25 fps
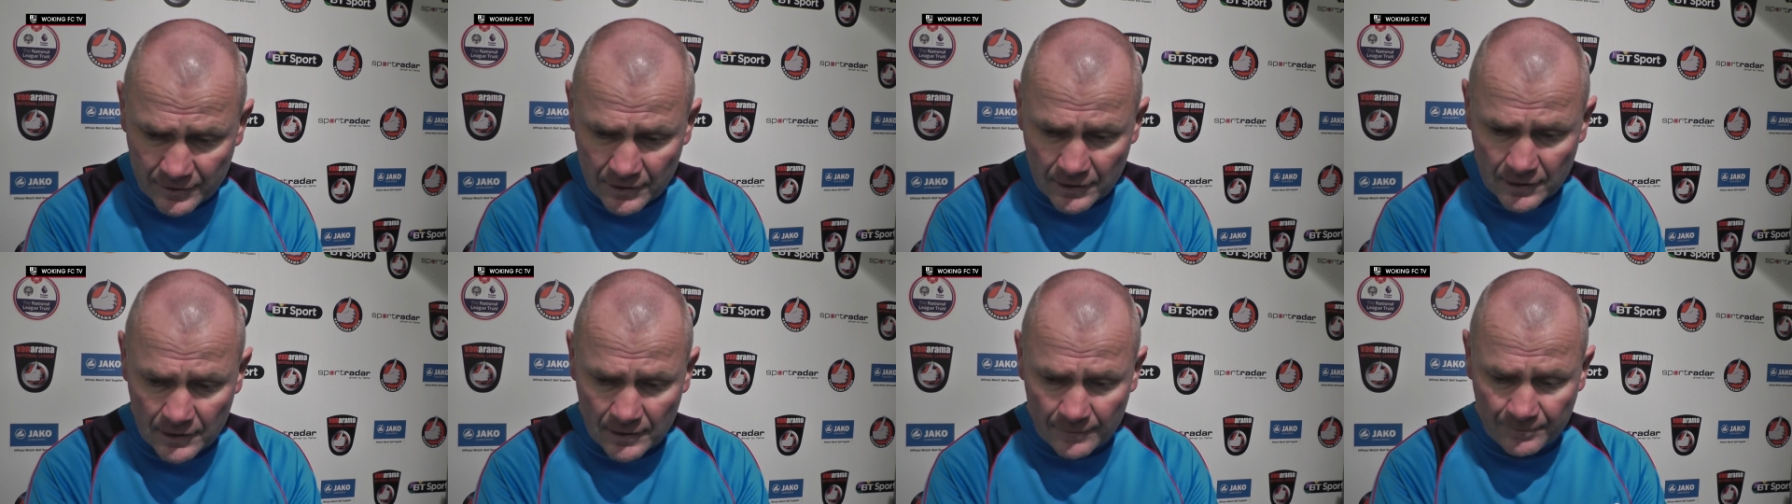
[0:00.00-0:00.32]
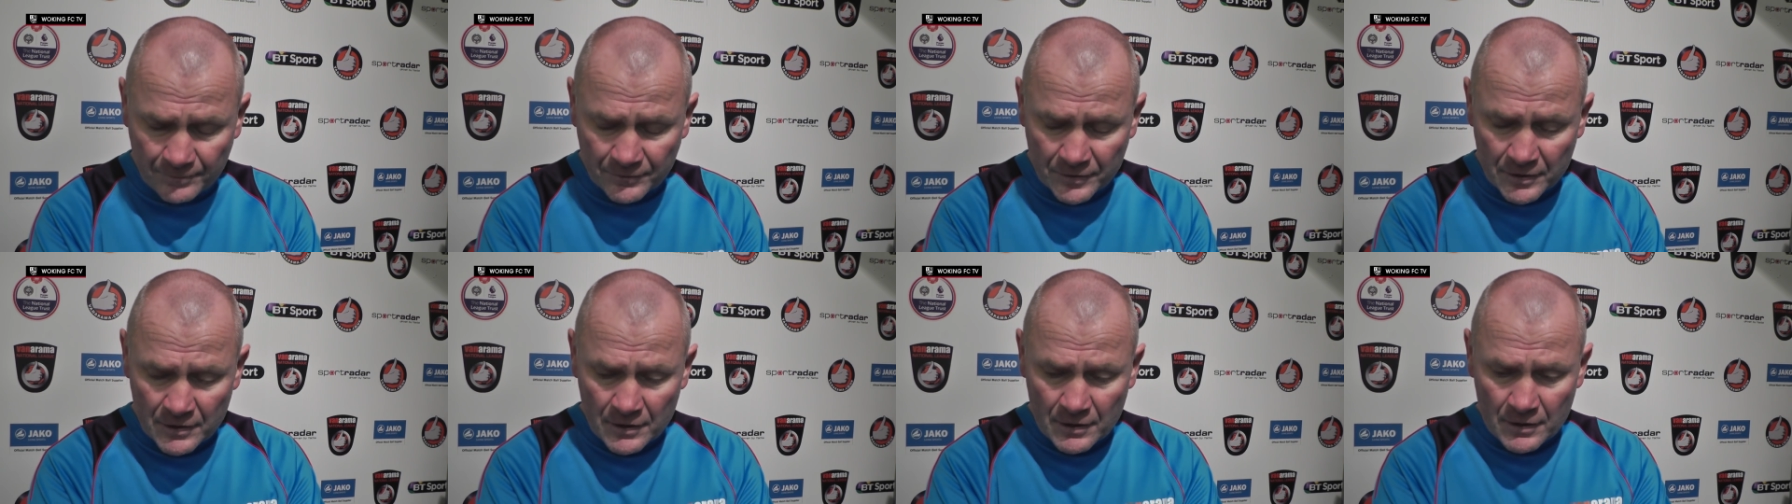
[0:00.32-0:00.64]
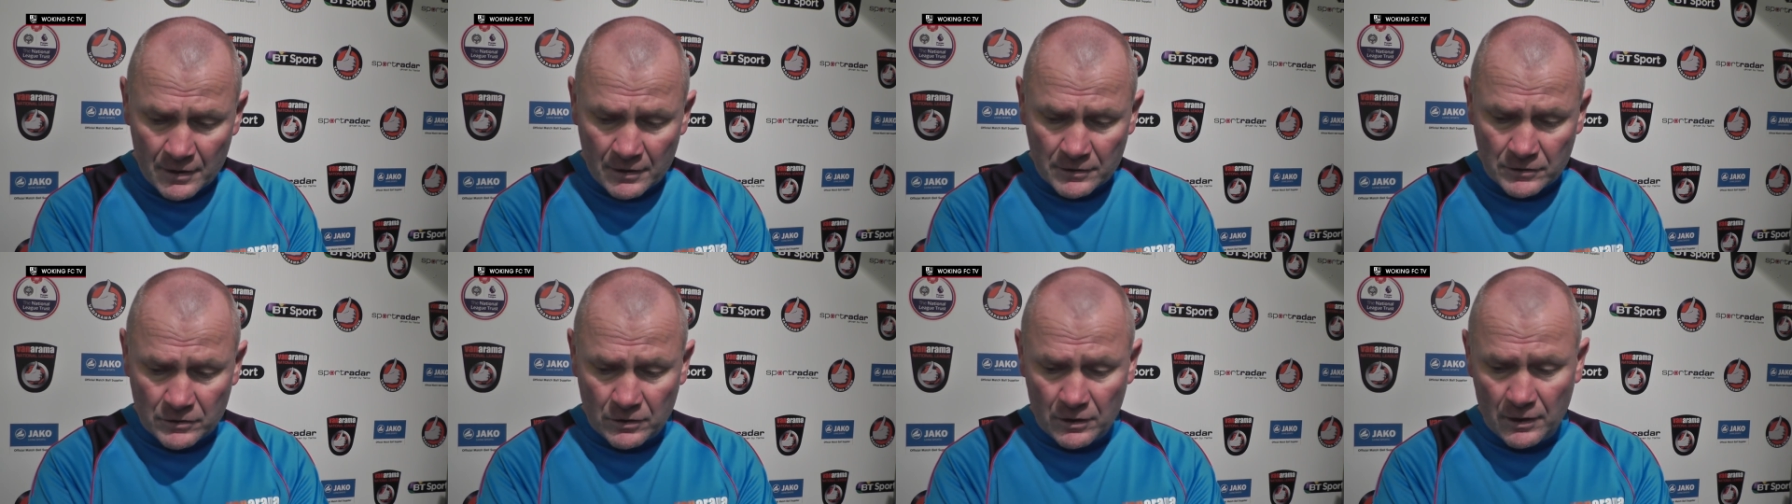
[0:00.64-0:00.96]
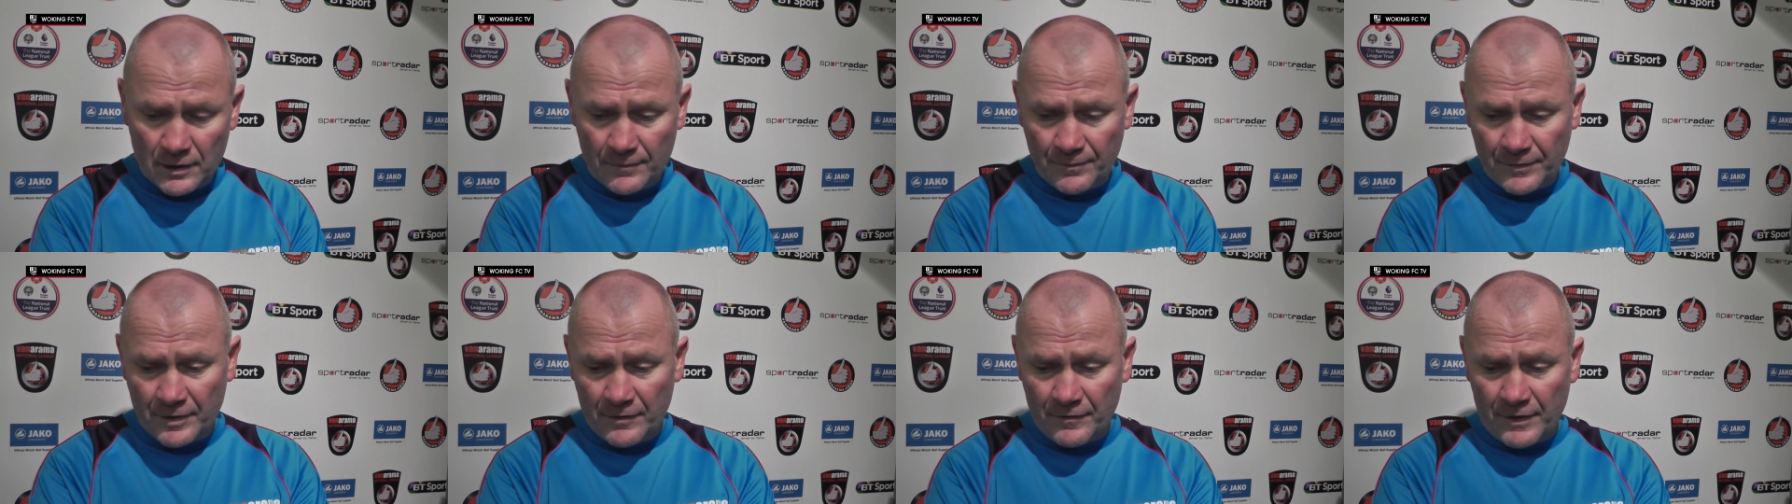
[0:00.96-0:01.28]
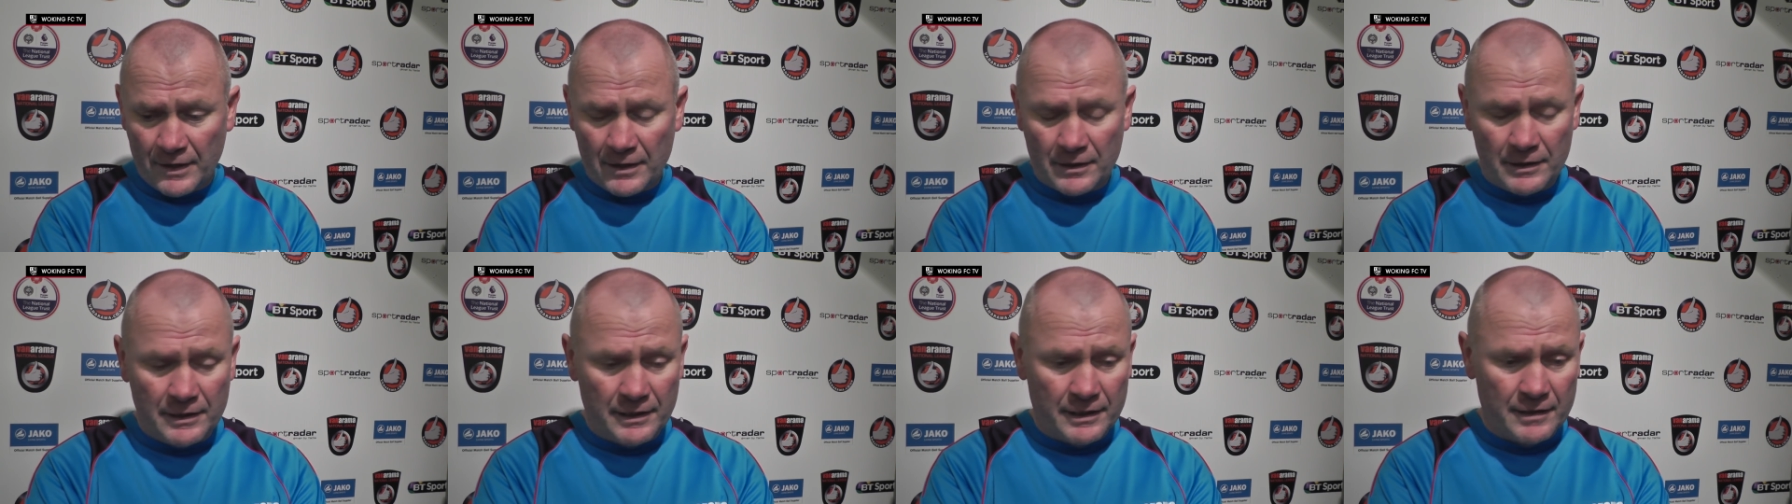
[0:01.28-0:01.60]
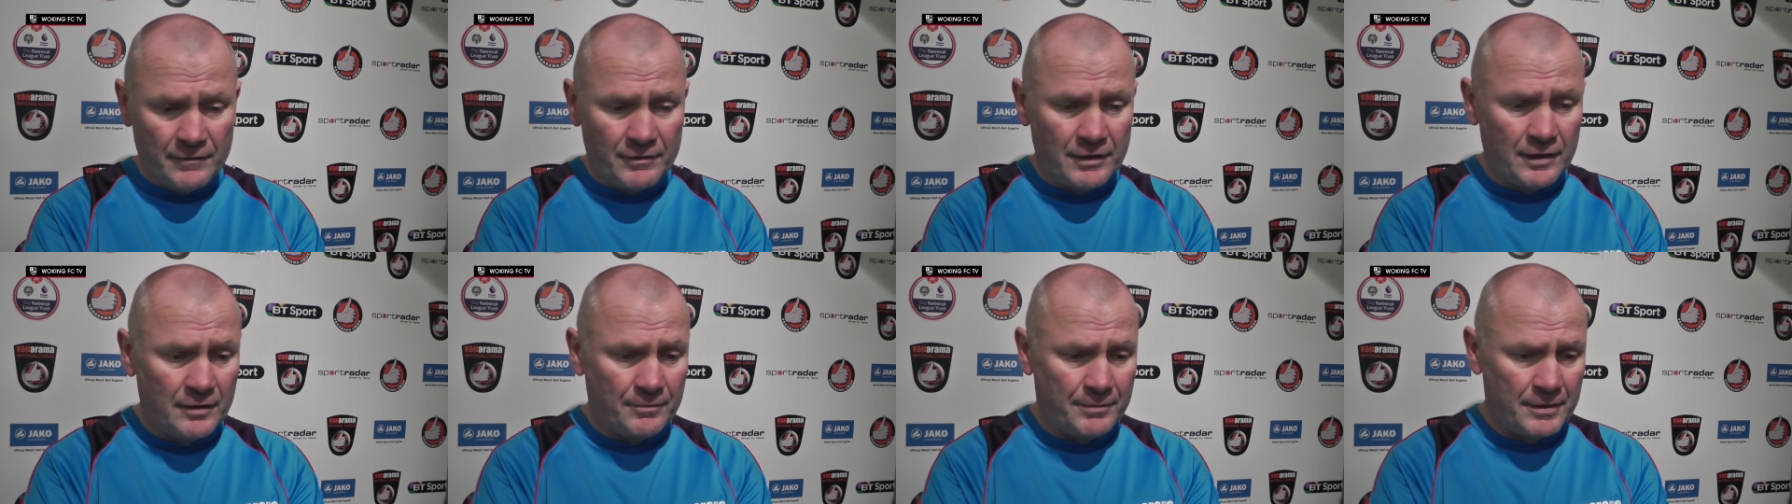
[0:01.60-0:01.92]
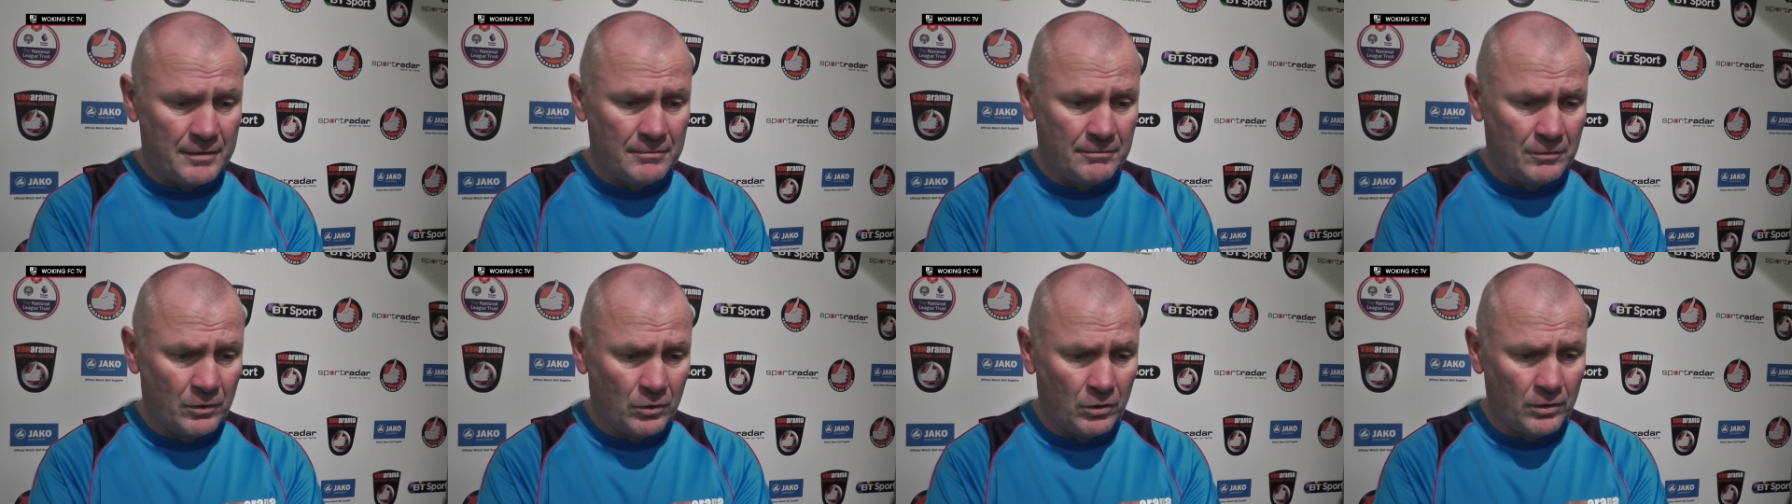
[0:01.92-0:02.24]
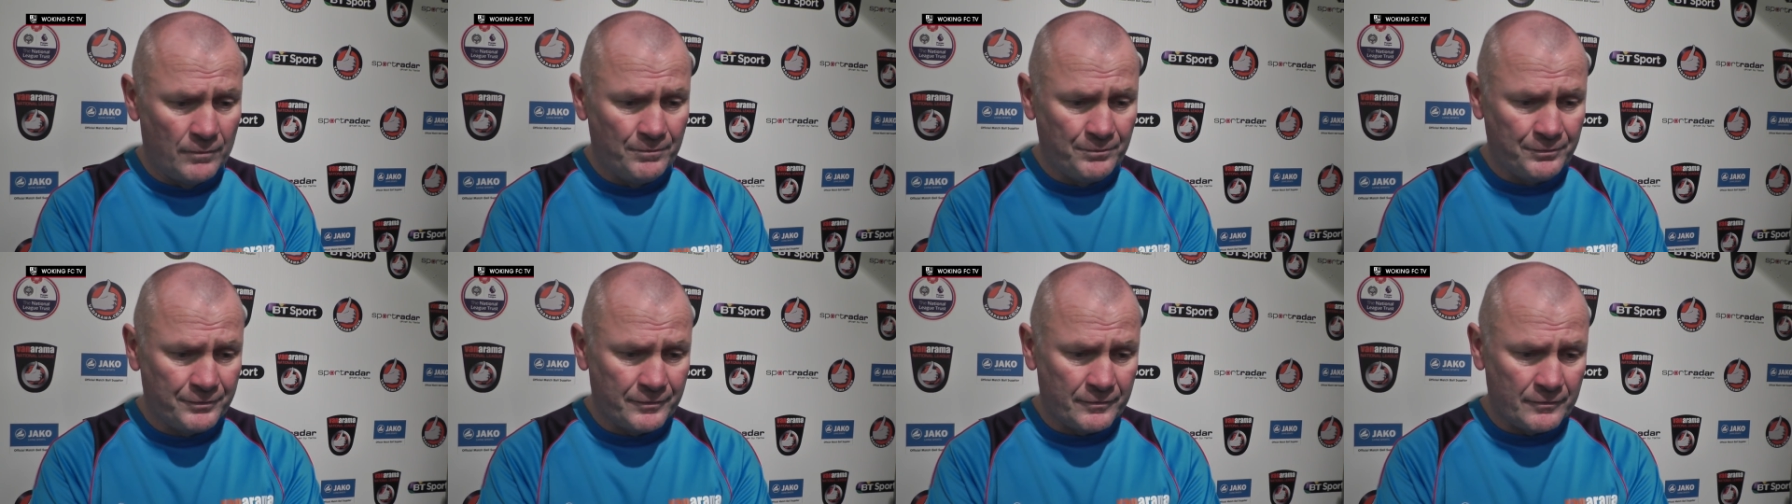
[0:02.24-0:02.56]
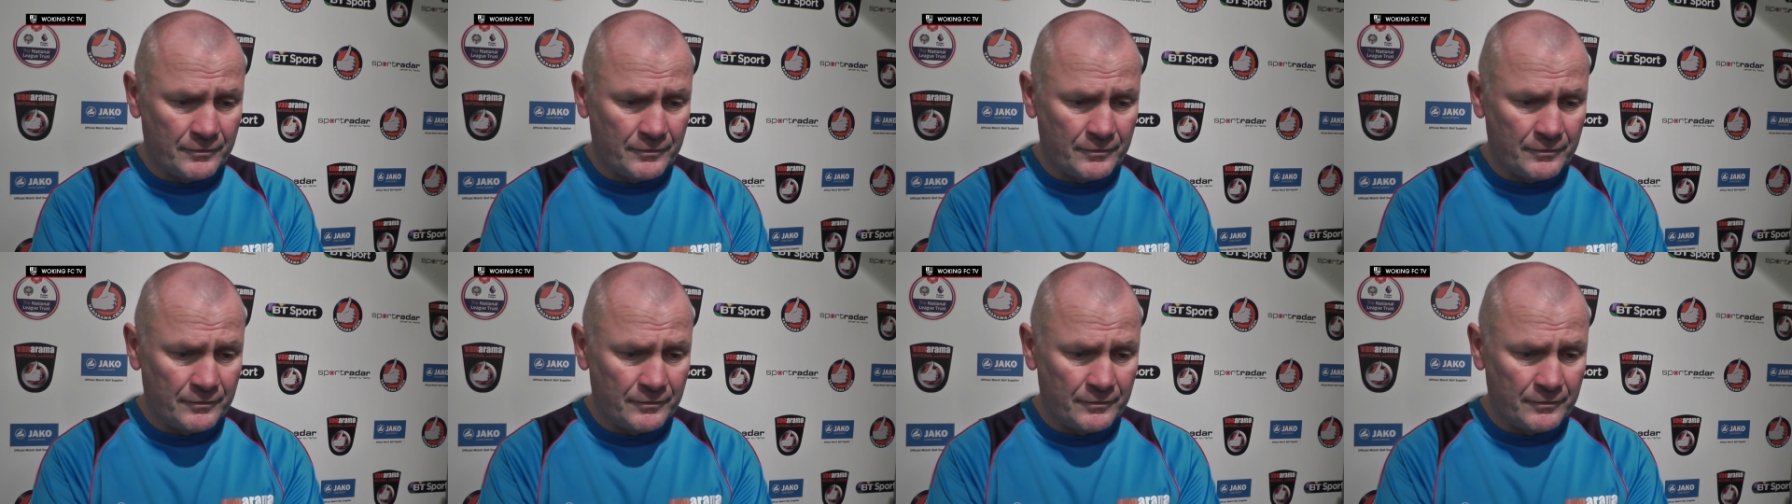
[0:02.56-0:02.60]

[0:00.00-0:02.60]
Um, through if I can give a bit more